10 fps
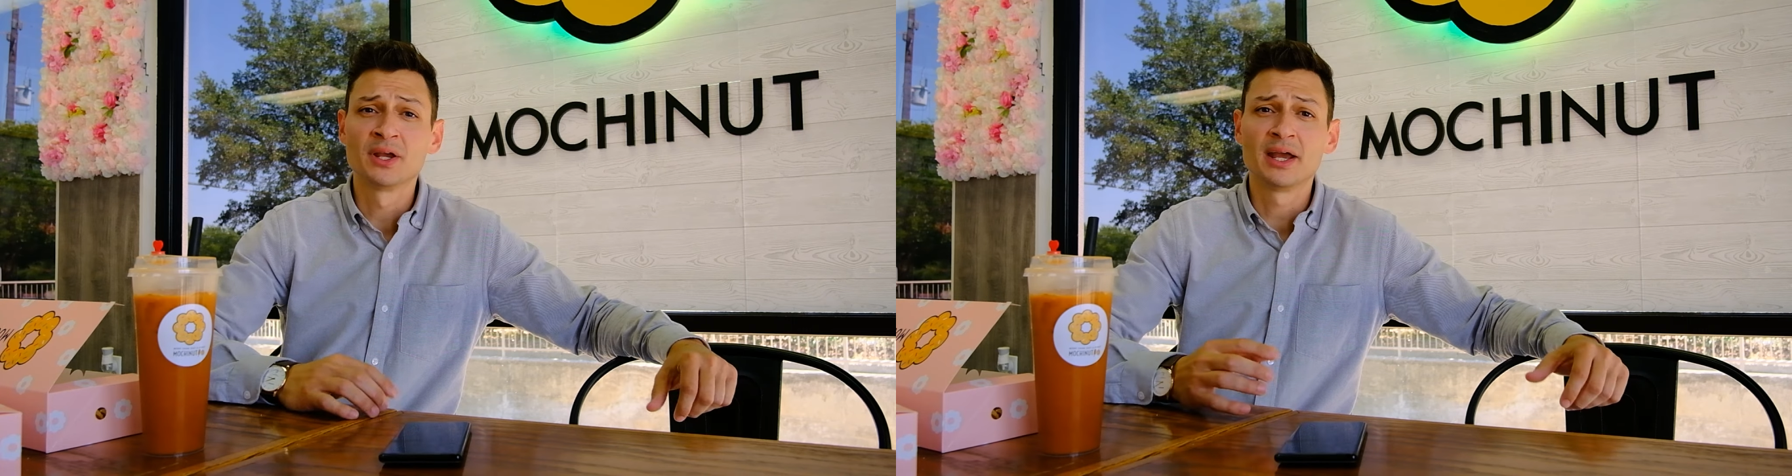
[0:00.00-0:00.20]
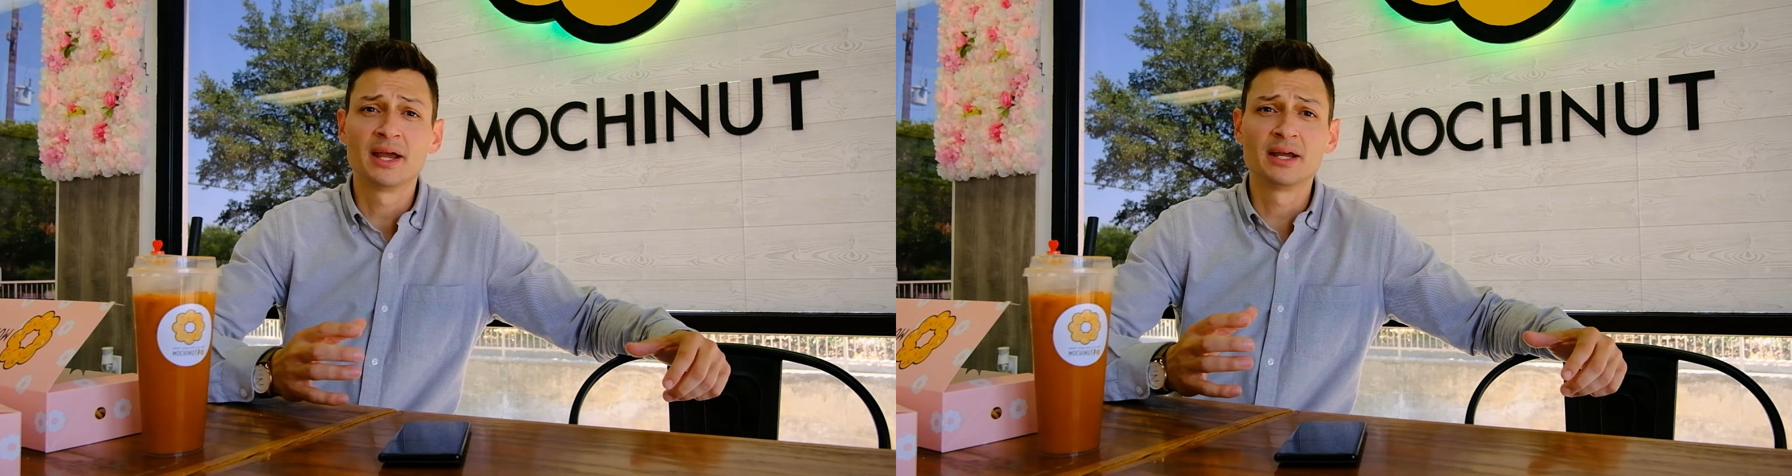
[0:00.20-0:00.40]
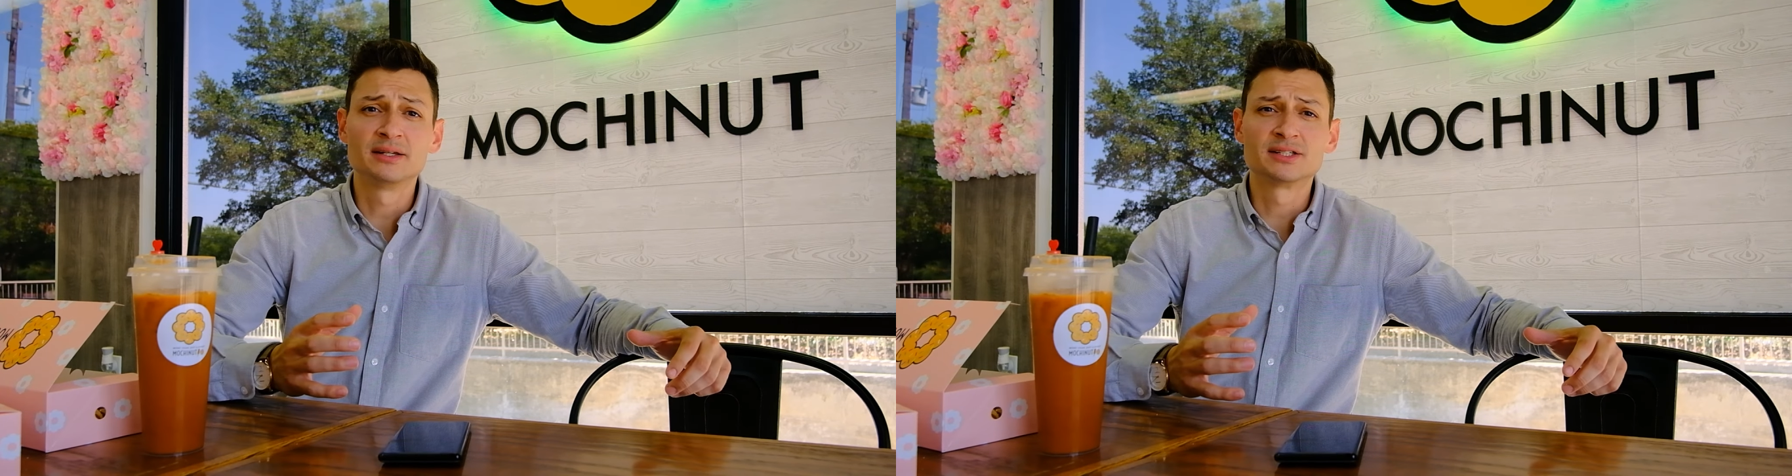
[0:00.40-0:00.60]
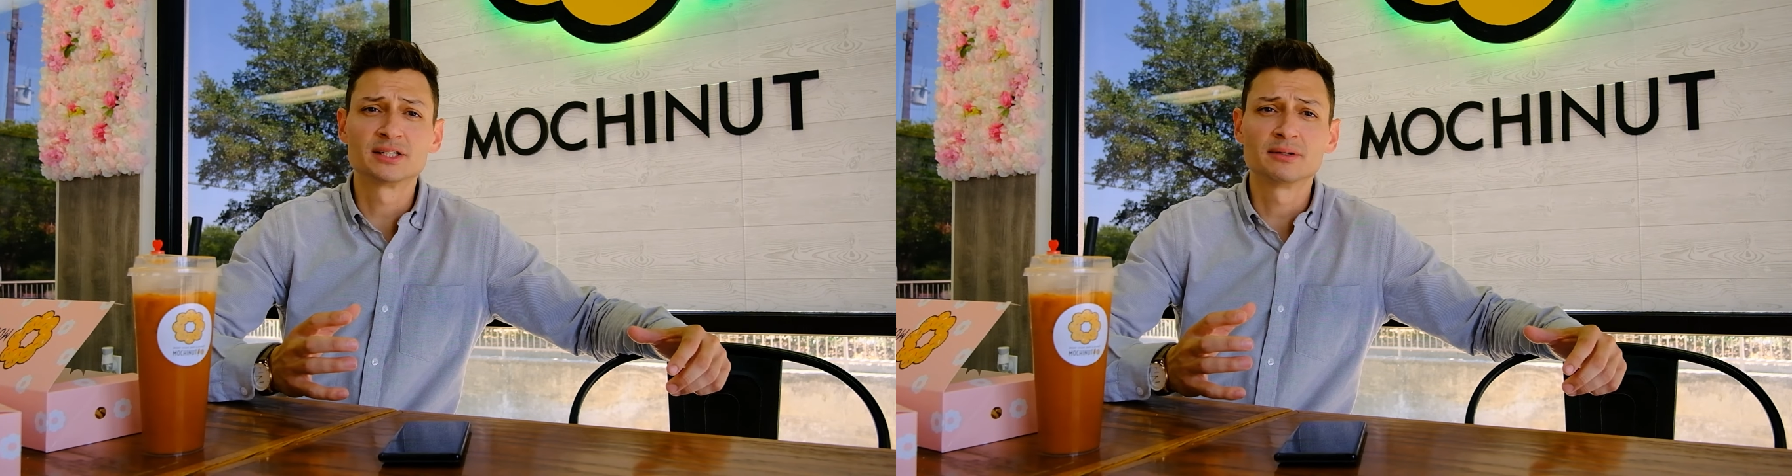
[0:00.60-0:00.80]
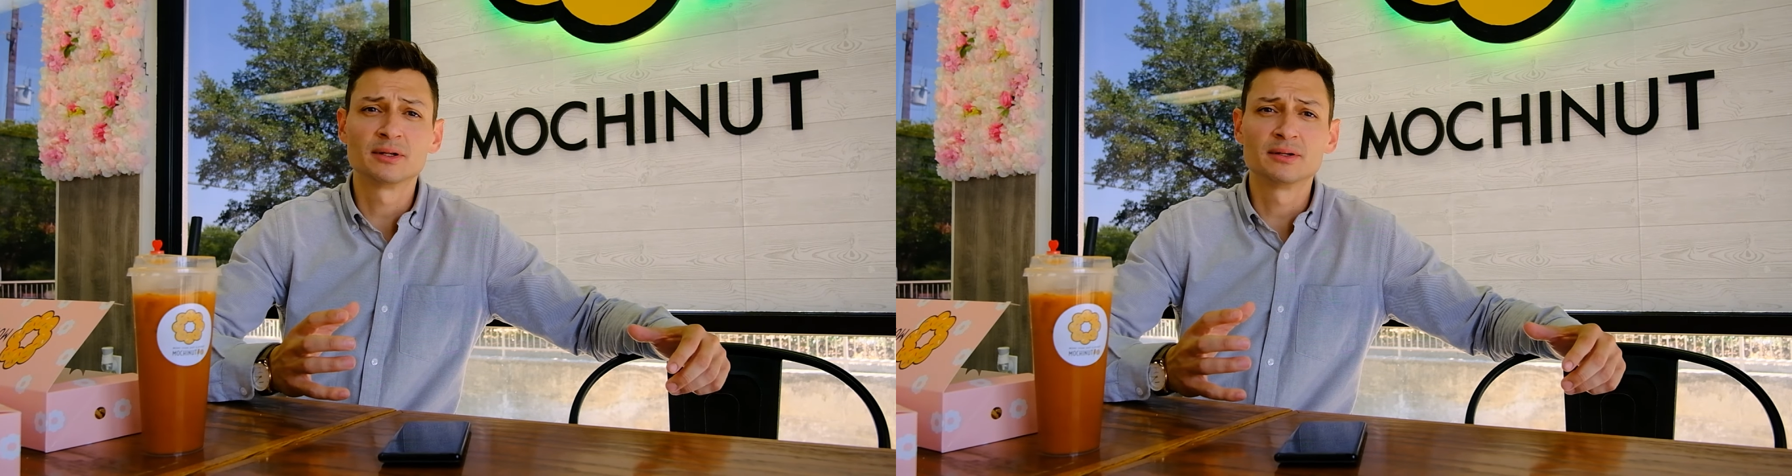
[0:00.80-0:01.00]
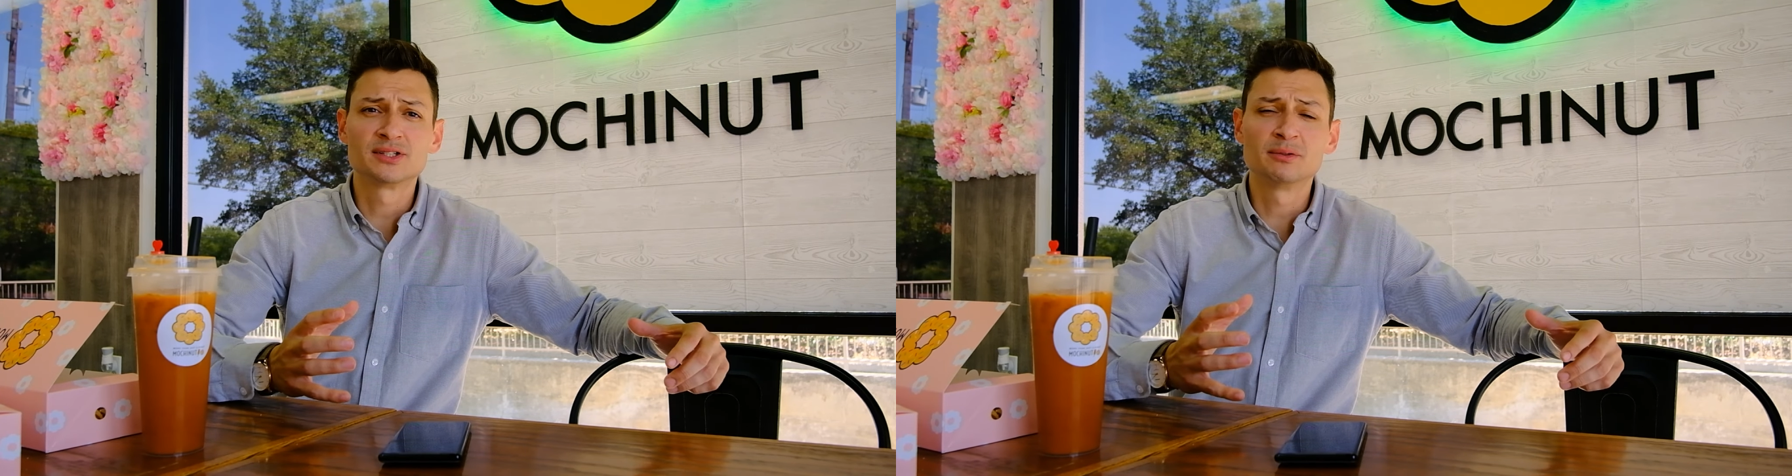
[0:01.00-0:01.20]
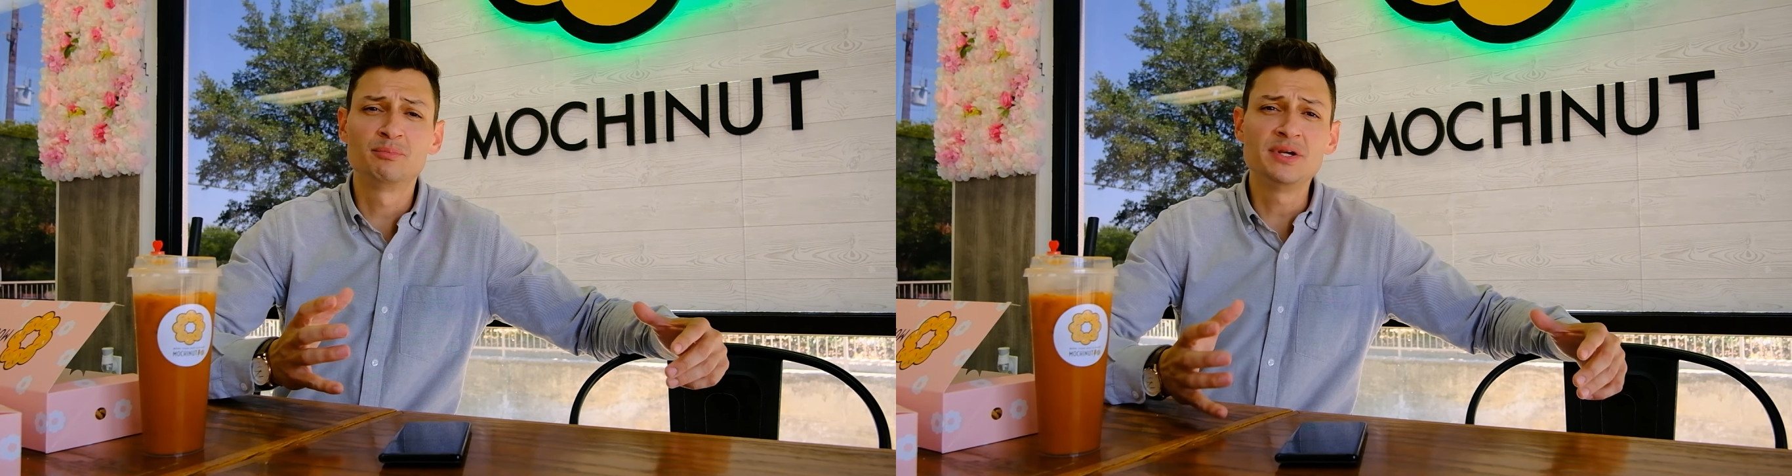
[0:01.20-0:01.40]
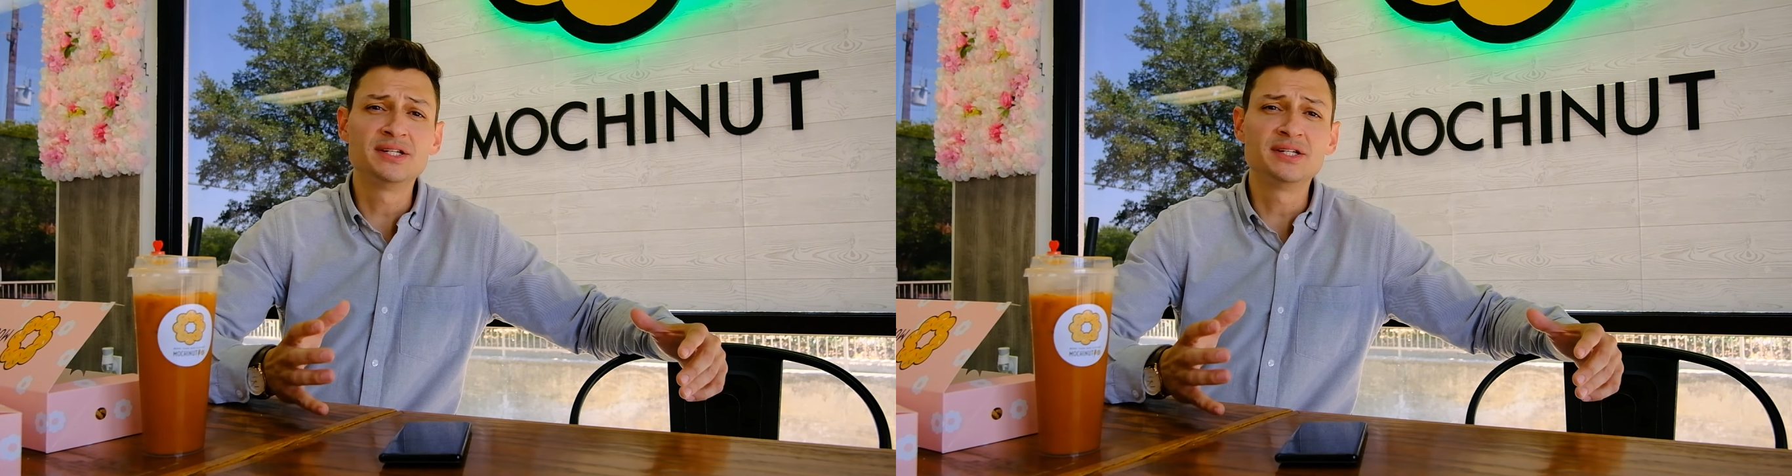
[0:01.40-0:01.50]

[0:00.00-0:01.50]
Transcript: and to be